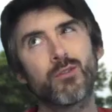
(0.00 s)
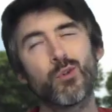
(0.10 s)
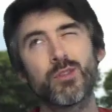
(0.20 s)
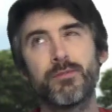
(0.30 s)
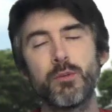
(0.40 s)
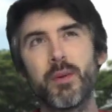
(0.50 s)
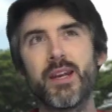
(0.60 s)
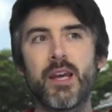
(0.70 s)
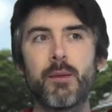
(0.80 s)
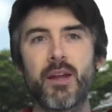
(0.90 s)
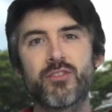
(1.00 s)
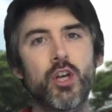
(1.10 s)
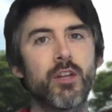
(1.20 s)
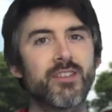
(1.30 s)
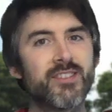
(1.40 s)
of course, if you'd been here about the
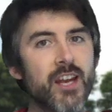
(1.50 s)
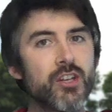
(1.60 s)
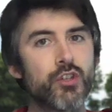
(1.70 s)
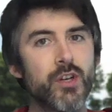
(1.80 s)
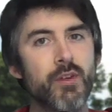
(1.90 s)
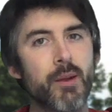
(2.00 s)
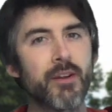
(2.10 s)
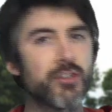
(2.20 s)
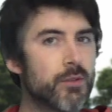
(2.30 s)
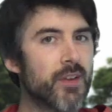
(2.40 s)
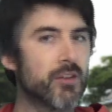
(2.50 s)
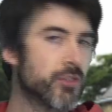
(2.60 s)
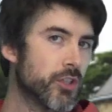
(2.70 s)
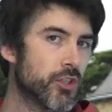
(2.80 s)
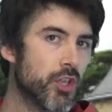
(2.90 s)
turn of the century, around about
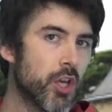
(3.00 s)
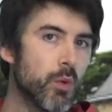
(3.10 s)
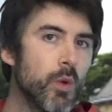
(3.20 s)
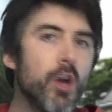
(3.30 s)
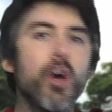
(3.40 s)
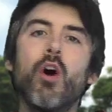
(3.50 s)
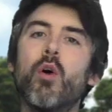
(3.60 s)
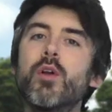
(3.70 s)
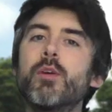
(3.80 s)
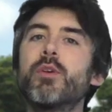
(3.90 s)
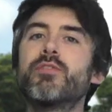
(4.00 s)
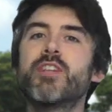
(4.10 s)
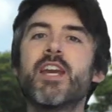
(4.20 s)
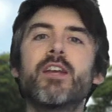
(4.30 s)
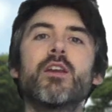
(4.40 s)
2002, all you would have
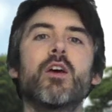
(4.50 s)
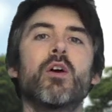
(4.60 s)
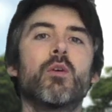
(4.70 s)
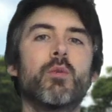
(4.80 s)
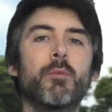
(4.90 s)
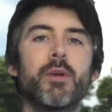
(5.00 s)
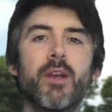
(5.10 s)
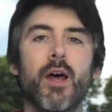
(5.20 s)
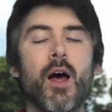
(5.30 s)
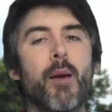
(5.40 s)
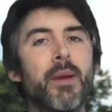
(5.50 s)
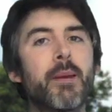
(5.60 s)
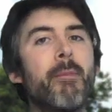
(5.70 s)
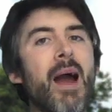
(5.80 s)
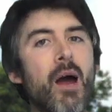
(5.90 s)
seen would have been a
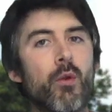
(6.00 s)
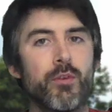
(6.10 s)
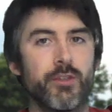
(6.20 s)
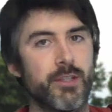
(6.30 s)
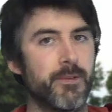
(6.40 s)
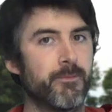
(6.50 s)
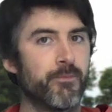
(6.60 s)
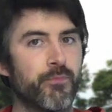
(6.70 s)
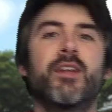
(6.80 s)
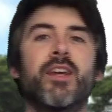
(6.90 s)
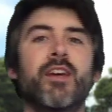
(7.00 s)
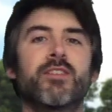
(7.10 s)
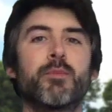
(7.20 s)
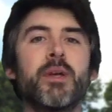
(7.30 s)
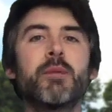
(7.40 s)
big mound.
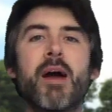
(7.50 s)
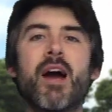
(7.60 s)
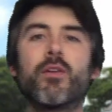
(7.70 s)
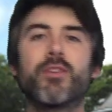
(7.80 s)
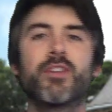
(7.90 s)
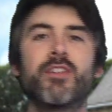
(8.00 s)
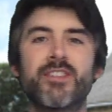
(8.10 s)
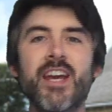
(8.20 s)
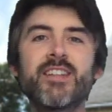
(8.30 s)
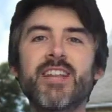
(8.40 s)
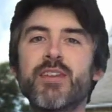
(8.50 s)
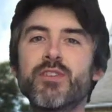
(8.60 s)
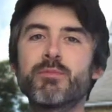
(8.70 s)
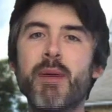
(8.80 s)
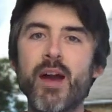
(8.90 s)
Yes, a big mound. The St
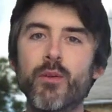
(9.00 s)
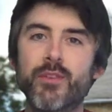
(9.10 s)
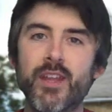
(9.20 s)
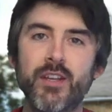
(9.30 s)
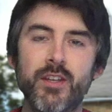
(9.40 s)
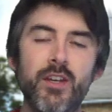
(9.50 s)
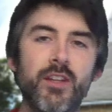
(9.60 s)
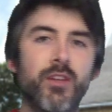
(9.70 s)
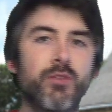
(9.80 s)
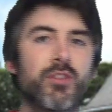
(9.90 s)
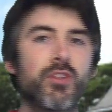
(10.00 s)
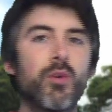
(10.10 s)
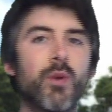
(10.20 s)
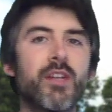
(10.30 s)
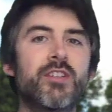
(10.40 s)
David's Mound, they used to
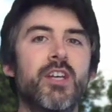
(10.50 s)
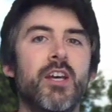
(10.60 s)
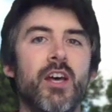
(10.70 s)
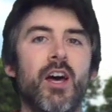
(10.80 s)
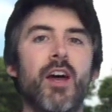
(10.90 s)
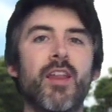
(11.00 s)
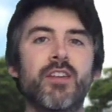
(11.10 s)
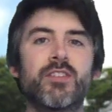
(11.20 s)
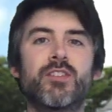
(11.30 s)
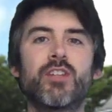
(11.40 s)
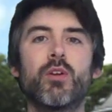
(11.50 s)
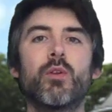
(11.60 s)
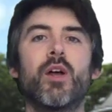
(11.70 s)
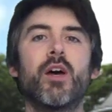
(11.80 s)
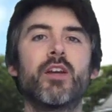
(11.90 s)
call it. That's
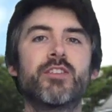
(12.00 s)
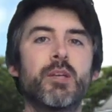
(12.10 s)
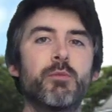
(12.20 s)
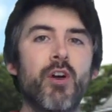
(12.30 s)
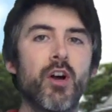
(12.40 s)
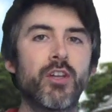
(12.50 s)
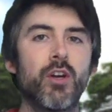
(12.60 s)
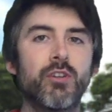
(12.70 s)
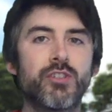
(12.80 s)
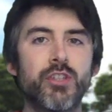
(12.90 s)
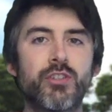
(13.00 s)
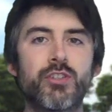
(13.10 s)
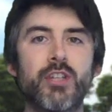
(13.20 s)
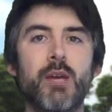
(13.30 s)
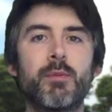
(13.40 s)
until a team of
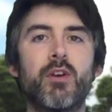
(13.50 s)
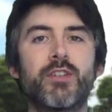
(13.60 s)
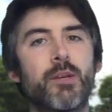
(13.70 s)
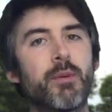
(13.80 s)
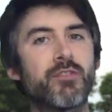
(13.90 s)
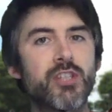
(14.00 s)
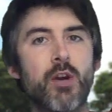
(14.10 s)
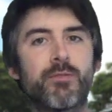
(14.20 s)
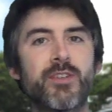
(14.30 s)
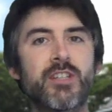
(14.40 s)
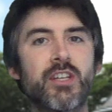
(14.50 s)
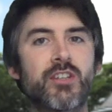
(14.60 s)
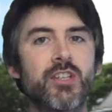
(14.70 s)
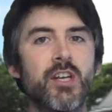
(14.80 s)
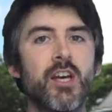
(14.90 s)
archaeologists came along, did a bit of
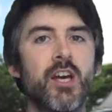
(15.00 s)
geophysics,